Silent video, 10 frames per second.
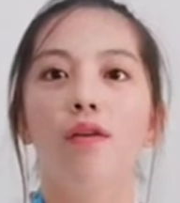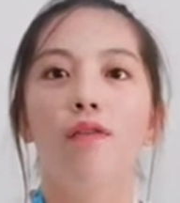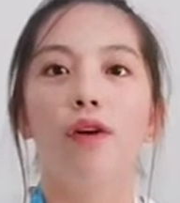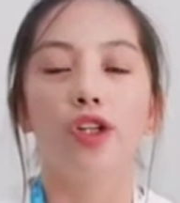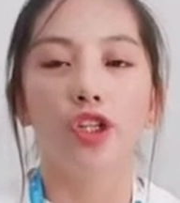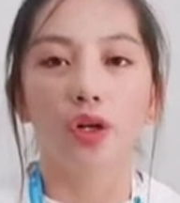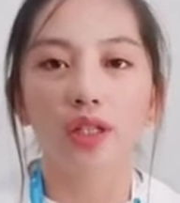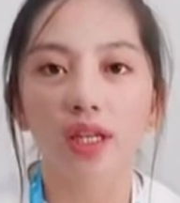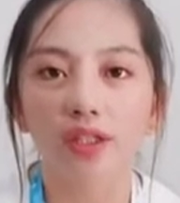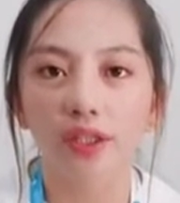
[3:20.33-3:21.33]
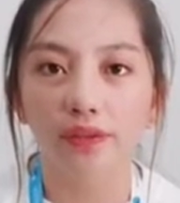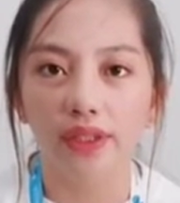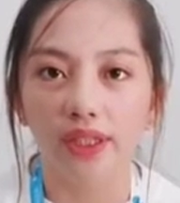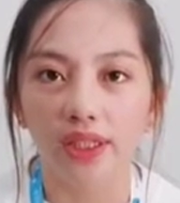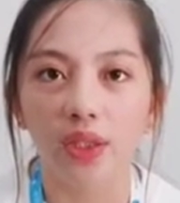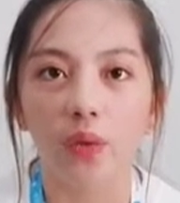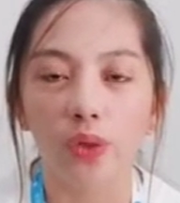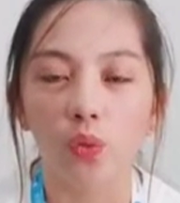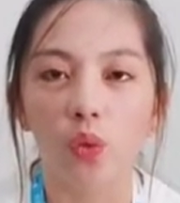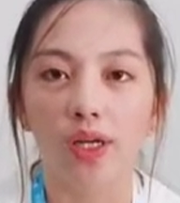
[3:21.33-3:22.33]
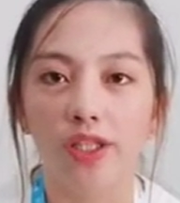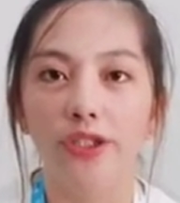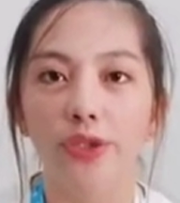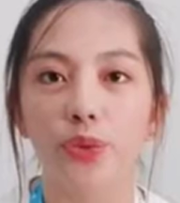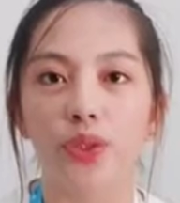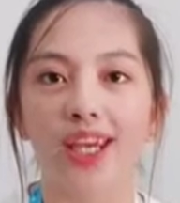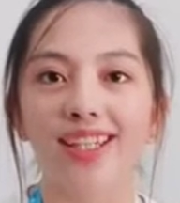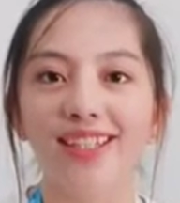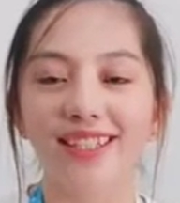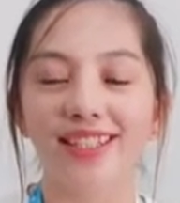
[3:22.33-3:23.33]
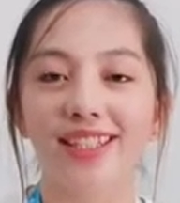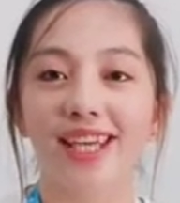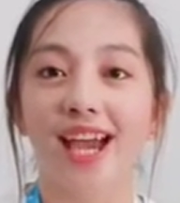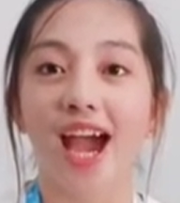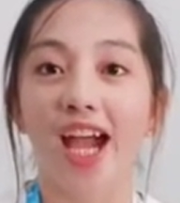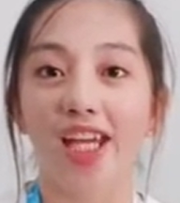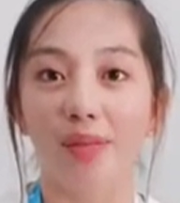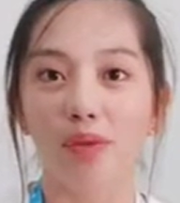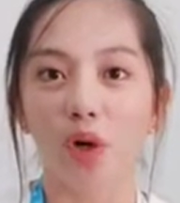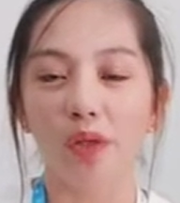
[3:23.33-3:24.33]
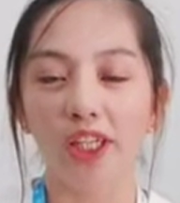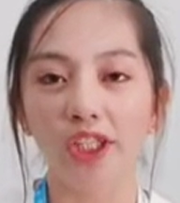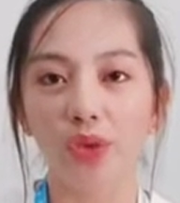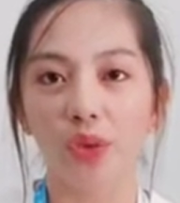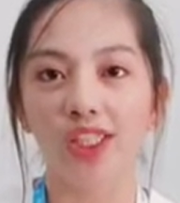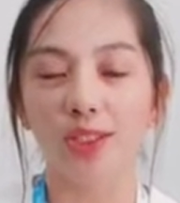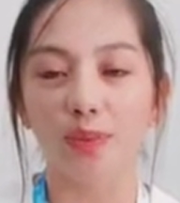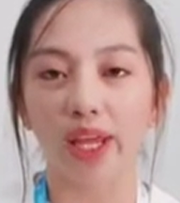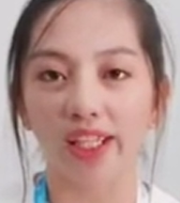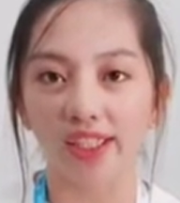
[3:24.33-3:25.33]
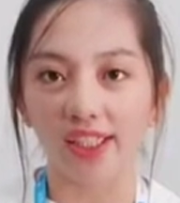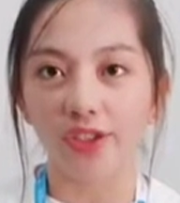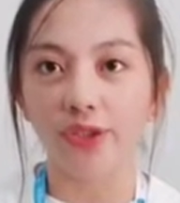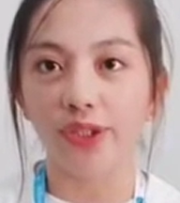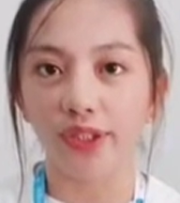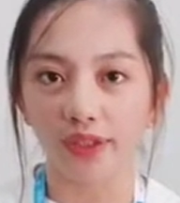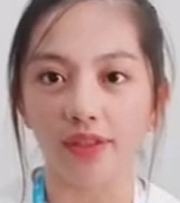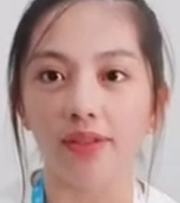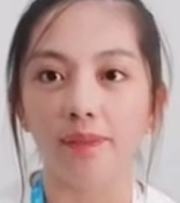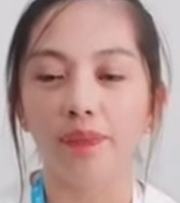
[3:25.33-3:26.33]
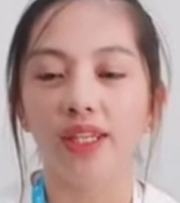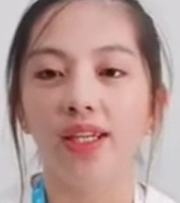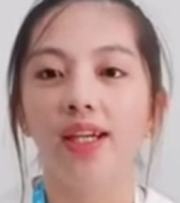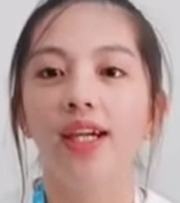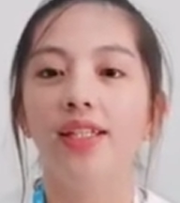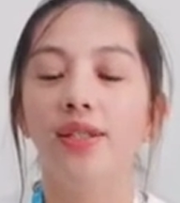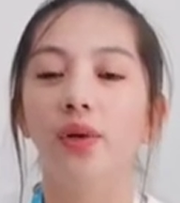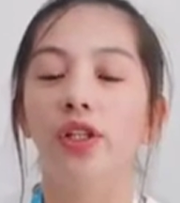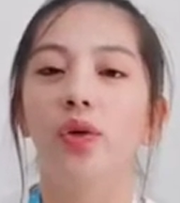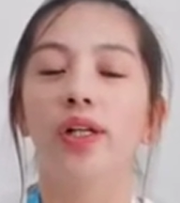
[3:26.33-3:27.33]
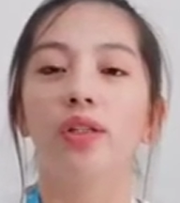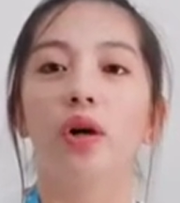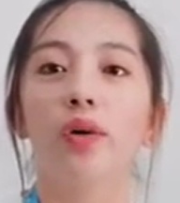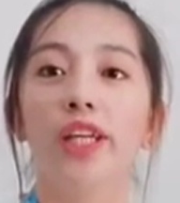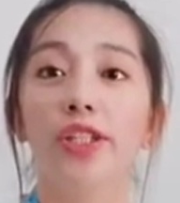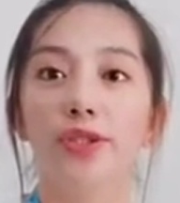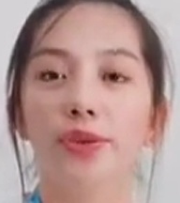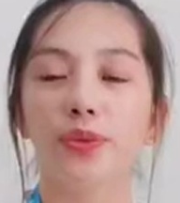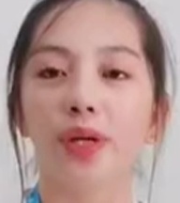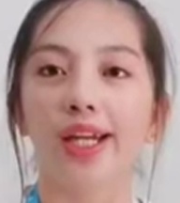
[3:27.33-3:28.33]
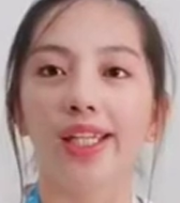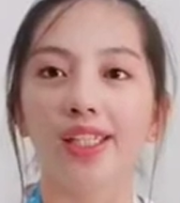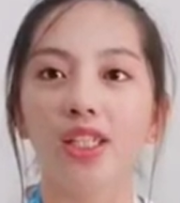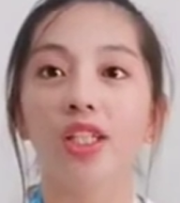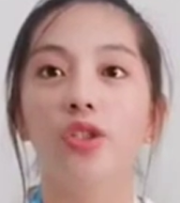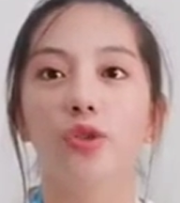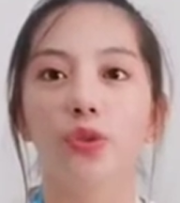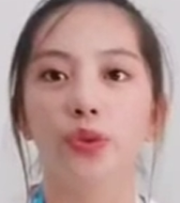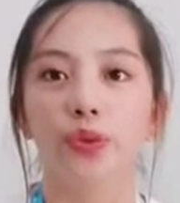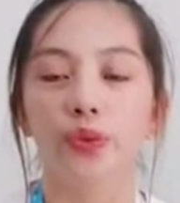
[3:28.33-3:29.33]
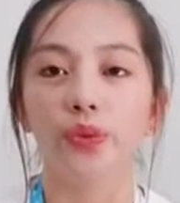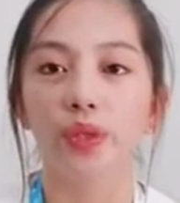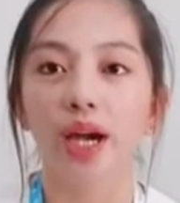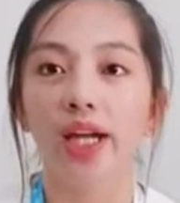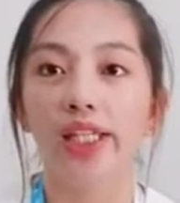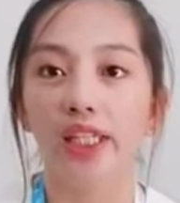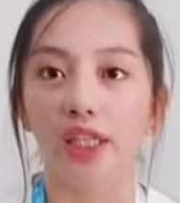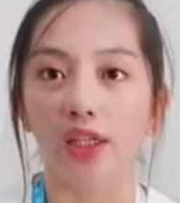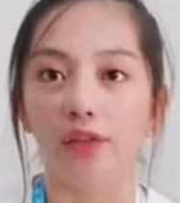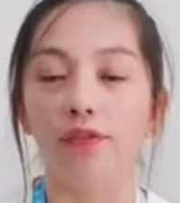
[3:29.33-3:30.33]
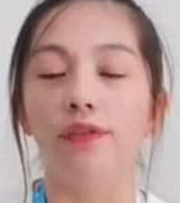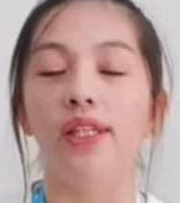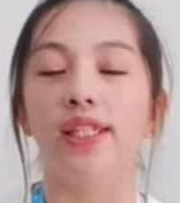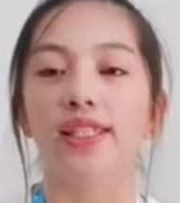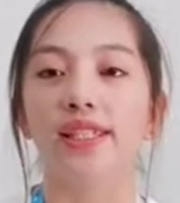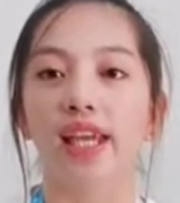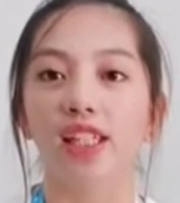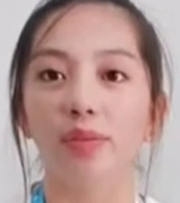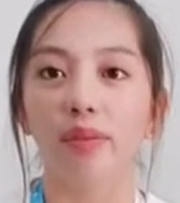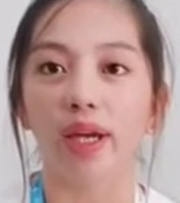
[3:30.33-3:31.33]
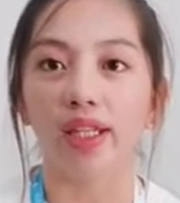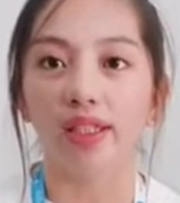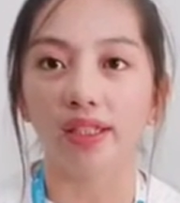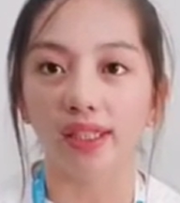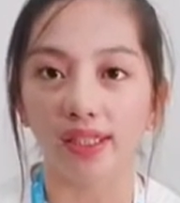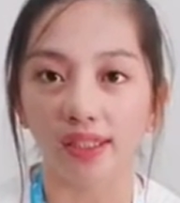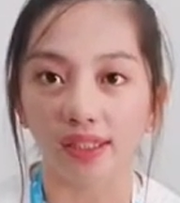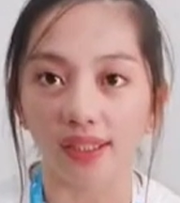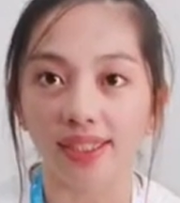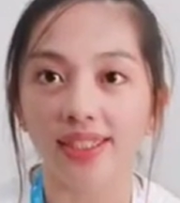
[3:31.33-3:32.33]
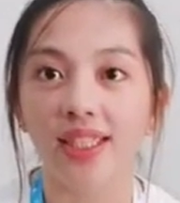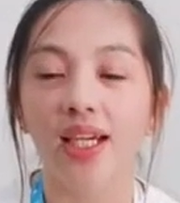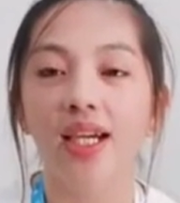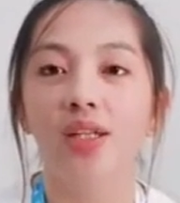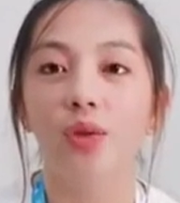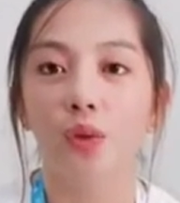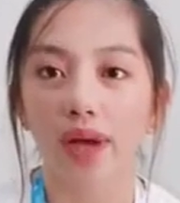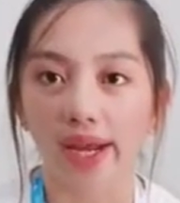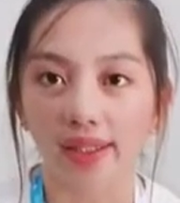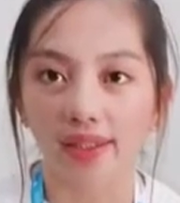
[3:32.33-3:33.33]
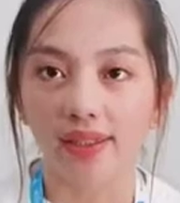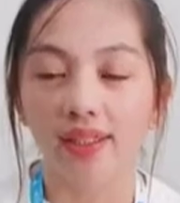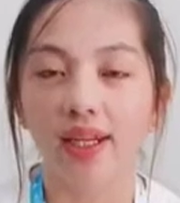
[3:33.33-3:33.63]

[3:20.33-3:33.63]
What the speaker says: for your activity, grade 1 students, I am going to explain it to you. So you are going to write true if the statement is correct